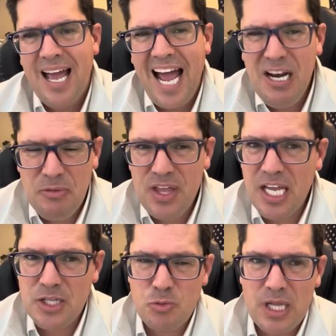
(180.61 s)
I don't think
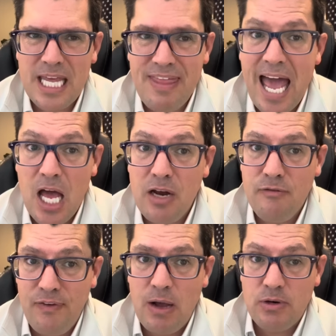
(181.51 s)
really that
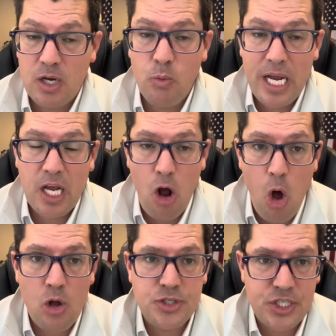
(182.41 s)
unfounded. We can
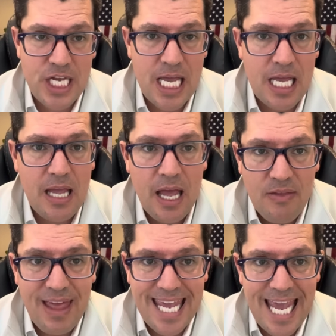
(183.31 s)
all see
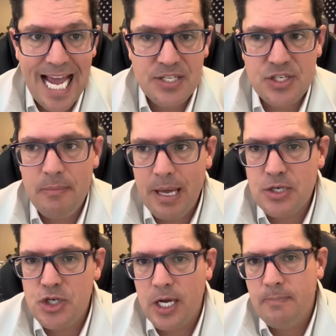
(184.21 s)
that he has
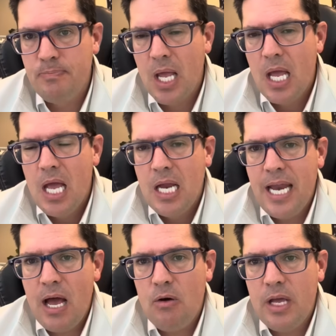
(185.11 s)
dementia.
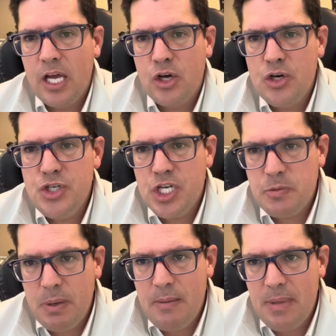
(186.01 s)
Now, it could
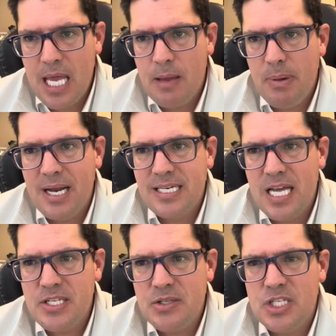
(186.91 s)
just be me, but it
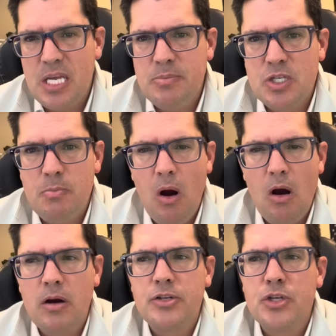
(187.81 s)
doesn't seem
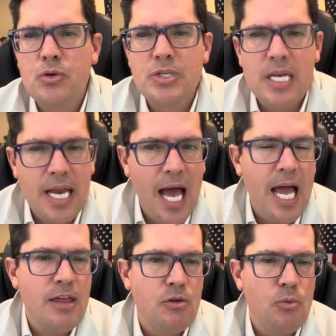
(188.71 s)
smart to
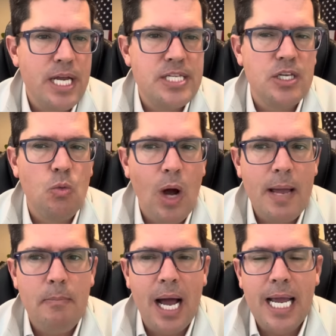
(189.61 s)
deny the reason why
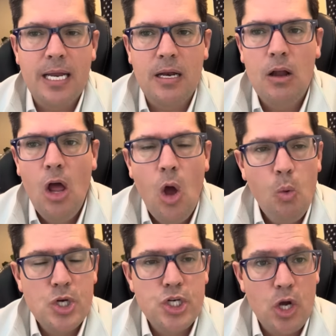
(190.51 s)
Biden
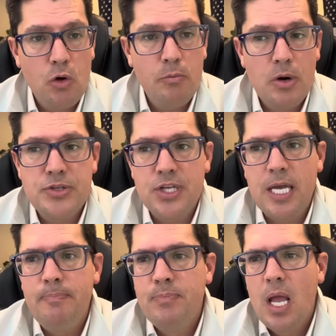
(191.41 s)
was shown
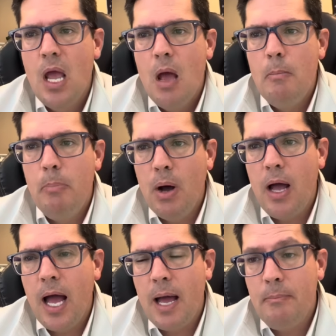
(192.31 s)
mercy.
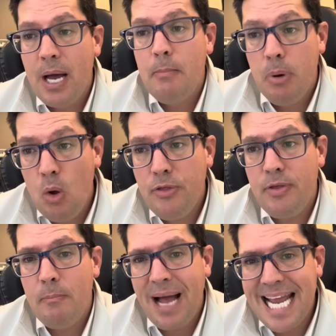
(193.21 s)
But, uh, but
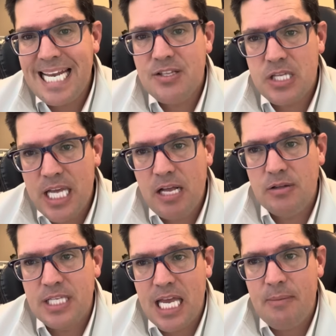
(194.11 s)
both Biden's
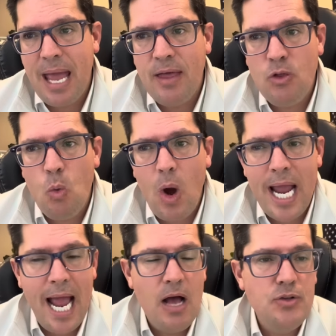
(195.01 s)
legal team and the
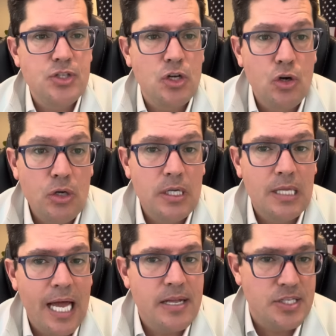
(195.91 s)
White House couldn't
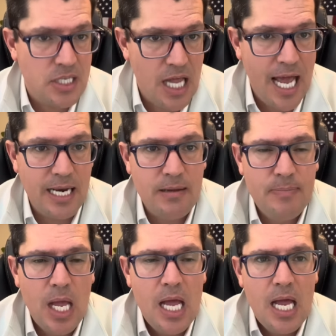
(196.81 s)
let it slide.
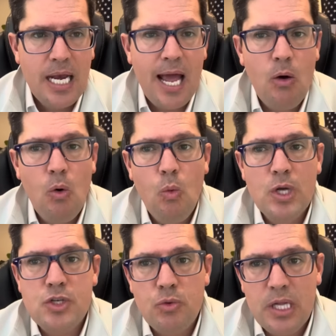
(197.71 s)
Now,
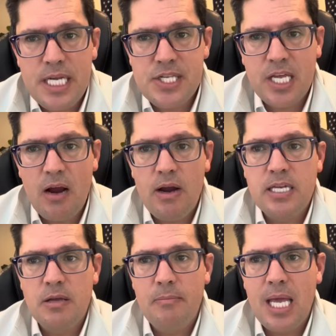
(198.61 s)
what's really scary
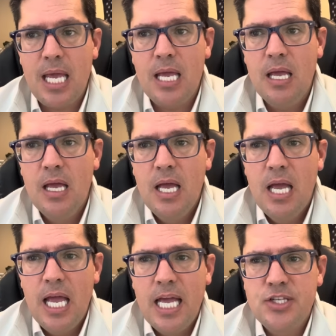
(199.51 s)
to me
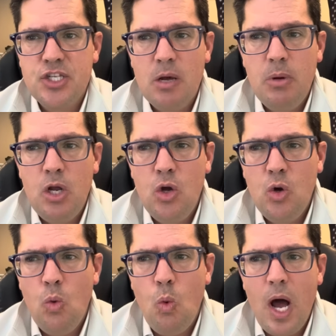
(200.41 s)
is someone
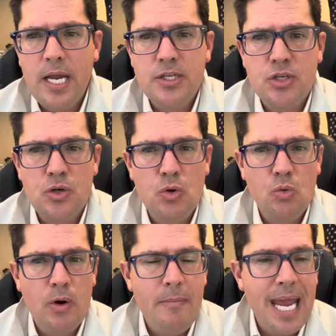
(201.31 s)
who wanted to
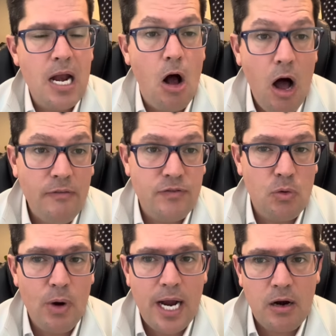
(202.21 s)
remain off the
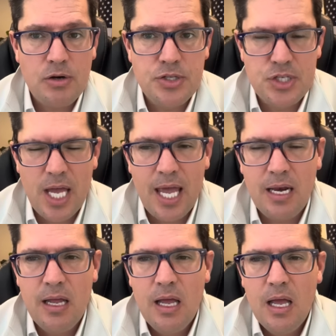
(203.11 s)
record
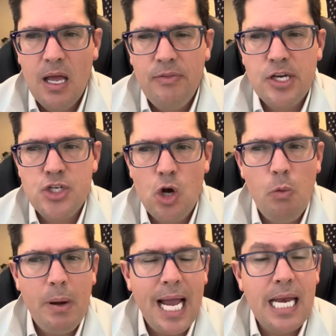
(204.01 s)
said that
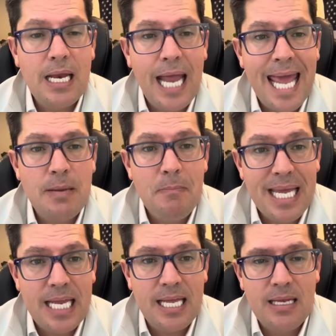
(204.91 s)
Joe Biden
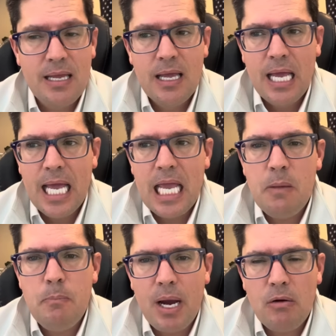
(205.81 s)
admitted he
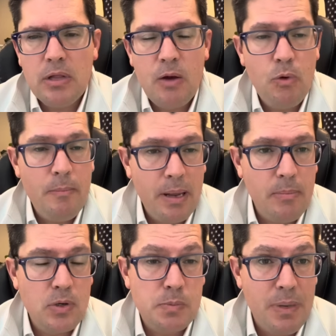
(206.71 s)
barely
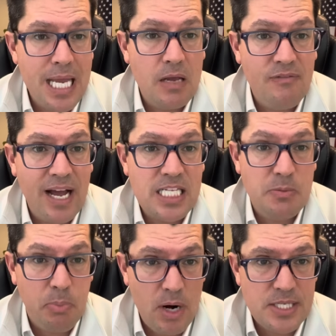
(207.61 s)
remembers being vice
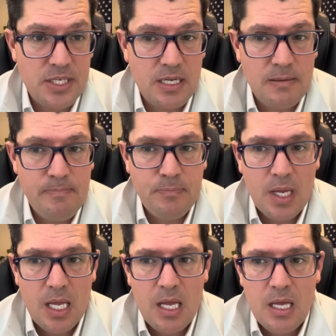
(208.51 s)
president.
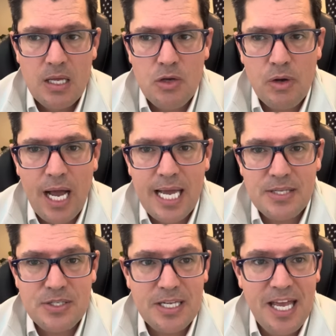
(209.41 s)
You
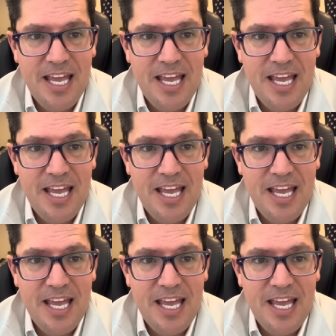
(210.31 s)
guys,